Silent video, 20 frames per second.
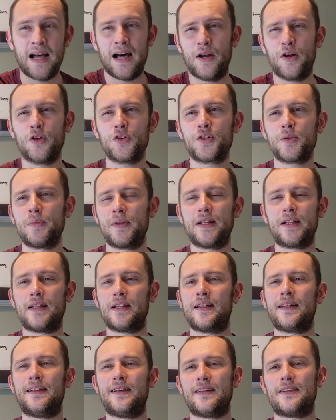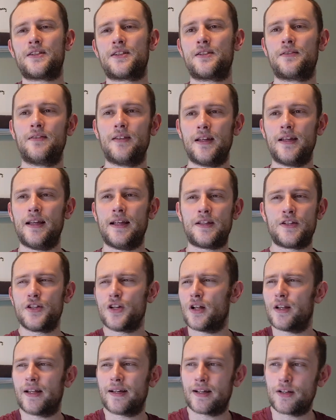And ultimately, it's
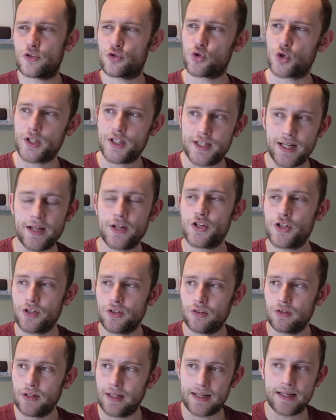not like a traditional,